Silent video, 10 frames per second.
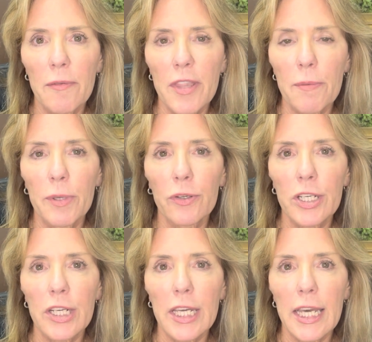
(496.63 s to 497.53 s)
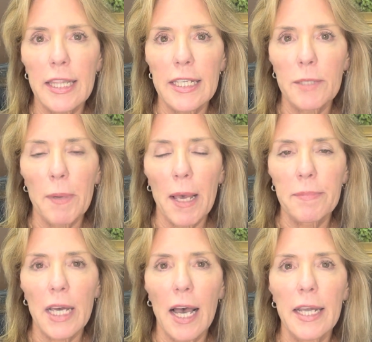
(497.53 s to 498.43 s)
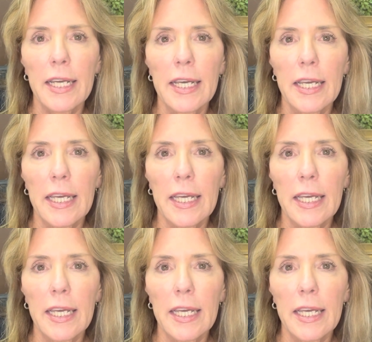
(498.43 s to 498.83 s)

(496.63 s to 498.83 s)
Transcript: the ability to get this peptide